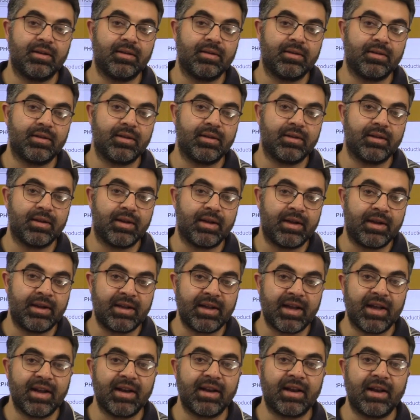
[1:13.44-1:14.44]
uh, the, the,
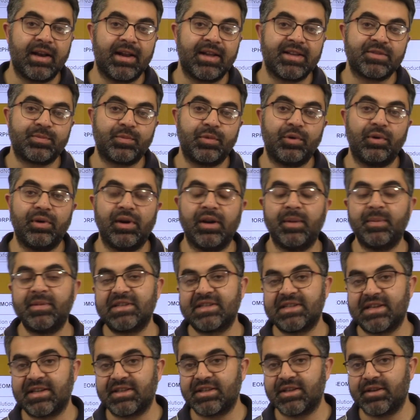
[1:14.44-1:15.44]
entire class program
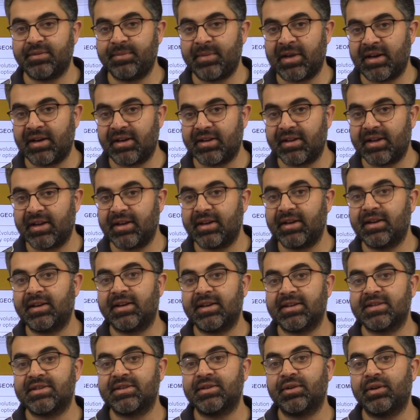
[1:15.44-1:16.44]
in such a manner that it
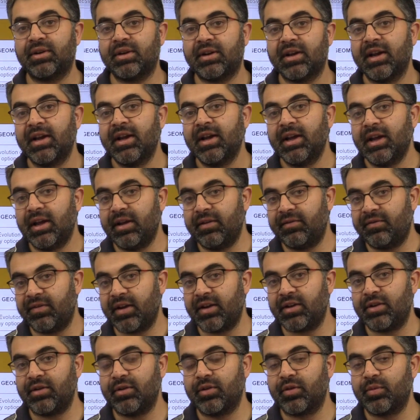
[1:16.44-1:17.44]
does not
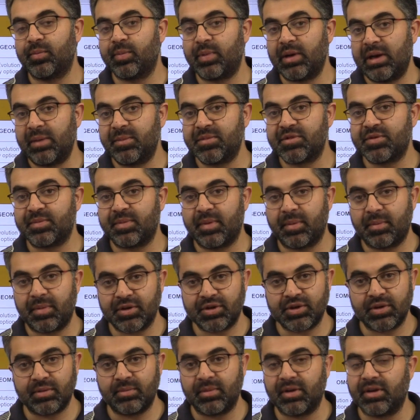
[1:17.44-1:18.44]
affect your prelims
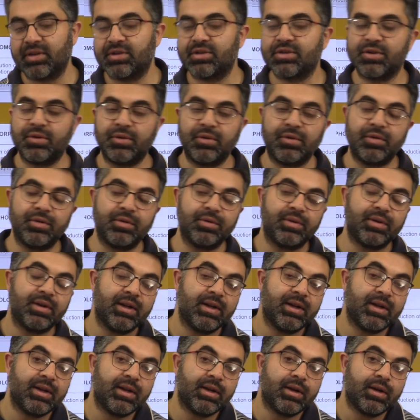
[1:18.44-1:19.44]
preparation much. So,
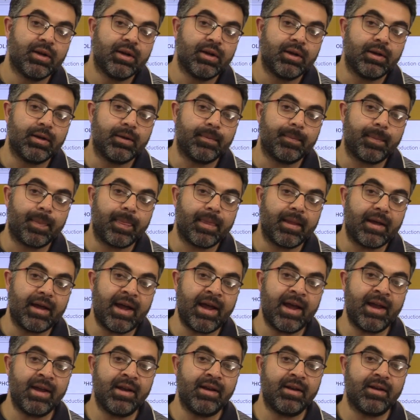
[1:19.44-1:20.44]

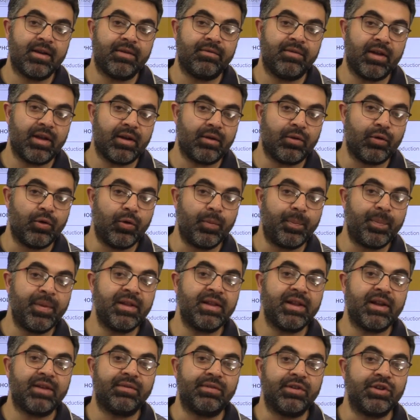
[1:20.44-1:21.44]
and we are
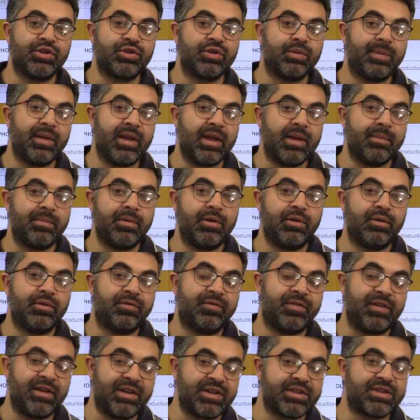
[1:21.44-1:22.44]
hoping that we should be able to
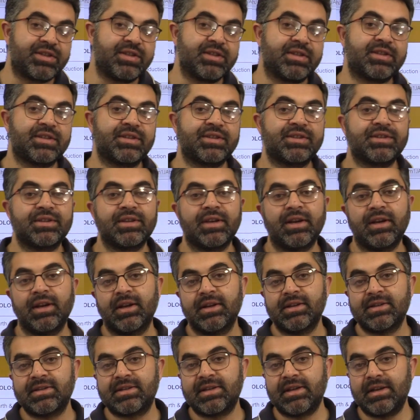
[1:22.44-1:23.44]
finish this
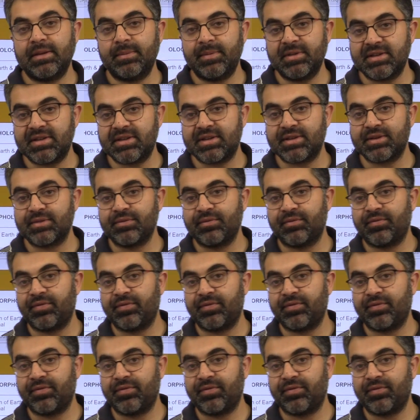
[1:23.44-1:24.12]
syllabus